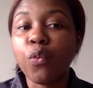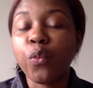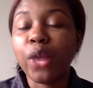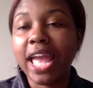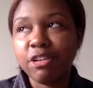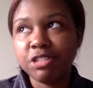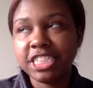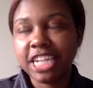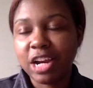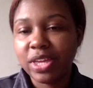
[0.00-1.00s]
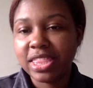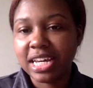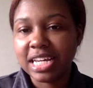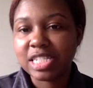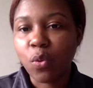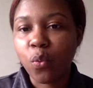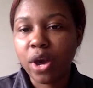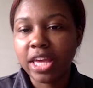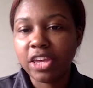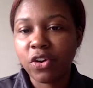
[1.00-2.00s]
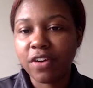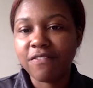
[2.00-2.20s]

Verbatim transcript: Can you share with us what your